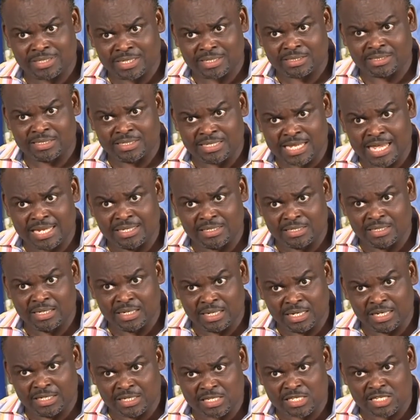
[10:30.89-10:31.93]
that
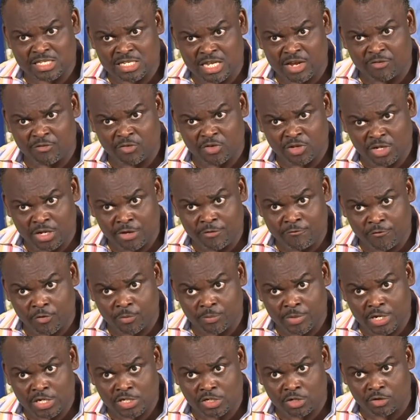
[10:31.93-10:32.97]
1987
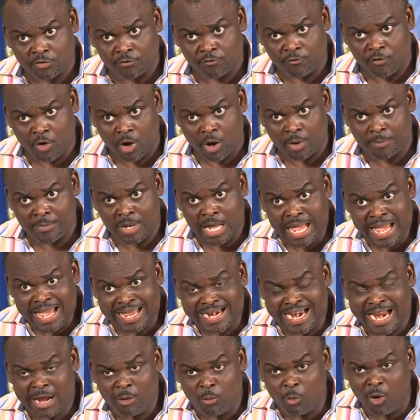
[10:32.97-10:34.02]
information from,
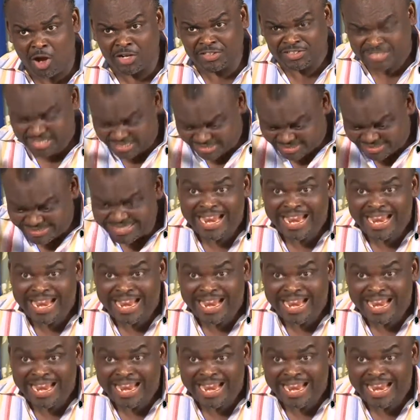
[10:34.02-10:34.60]
and I want it